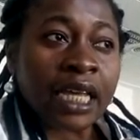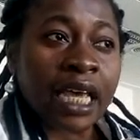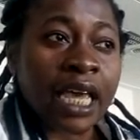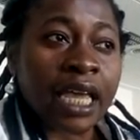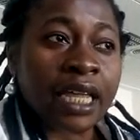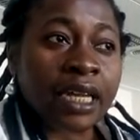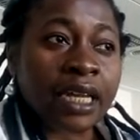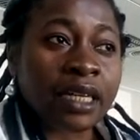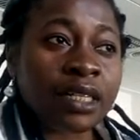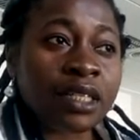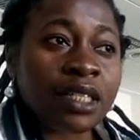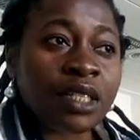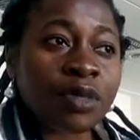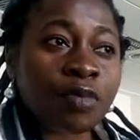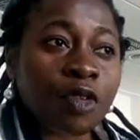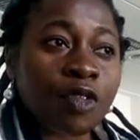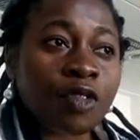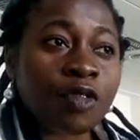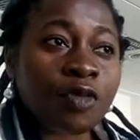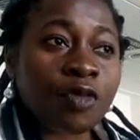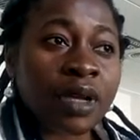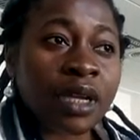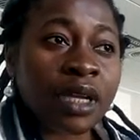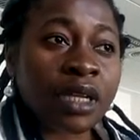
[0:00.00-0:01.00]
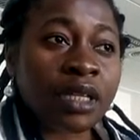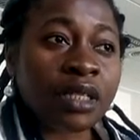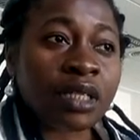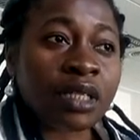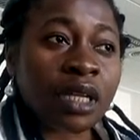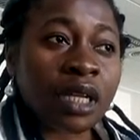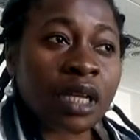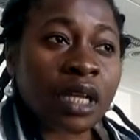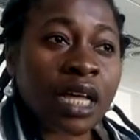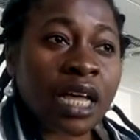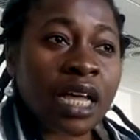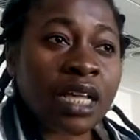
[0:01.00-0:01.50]
And this movement
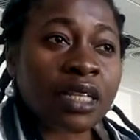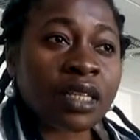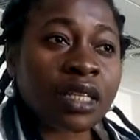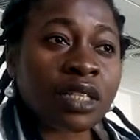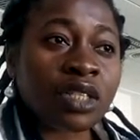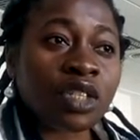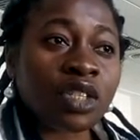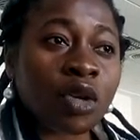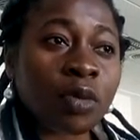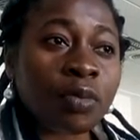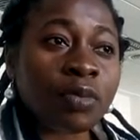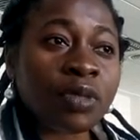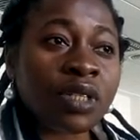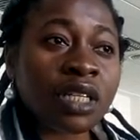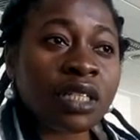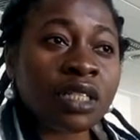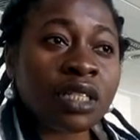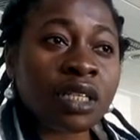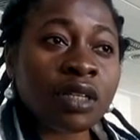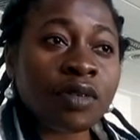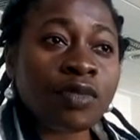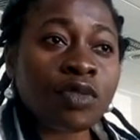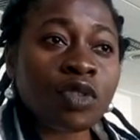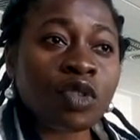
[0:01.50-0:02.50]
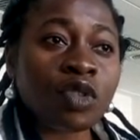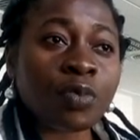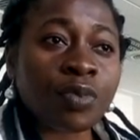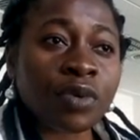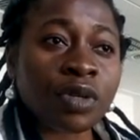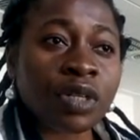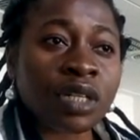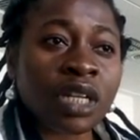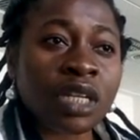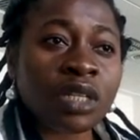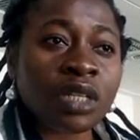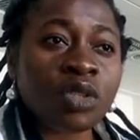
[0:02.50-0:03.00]
has as objective to
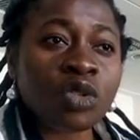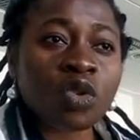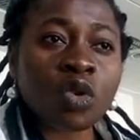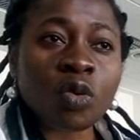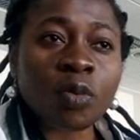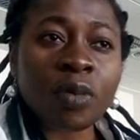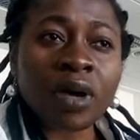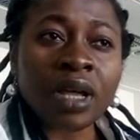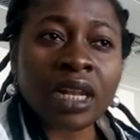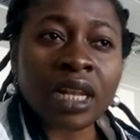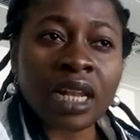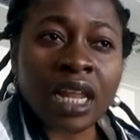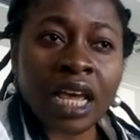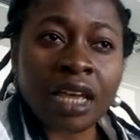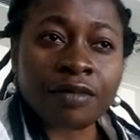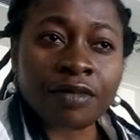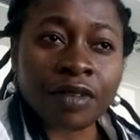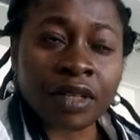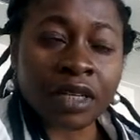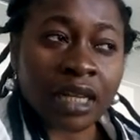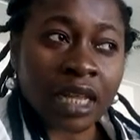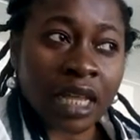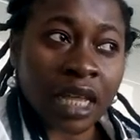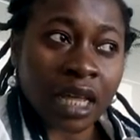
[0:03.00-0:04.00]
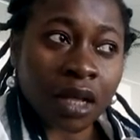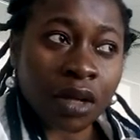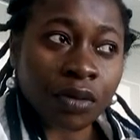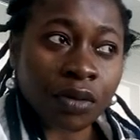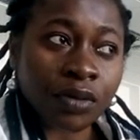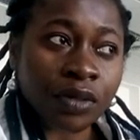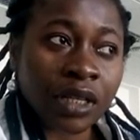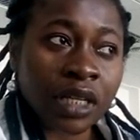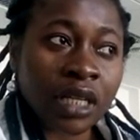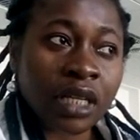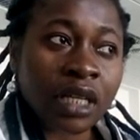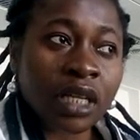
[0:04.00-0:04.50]
protect human life and
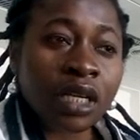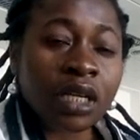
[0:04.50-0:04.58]
health,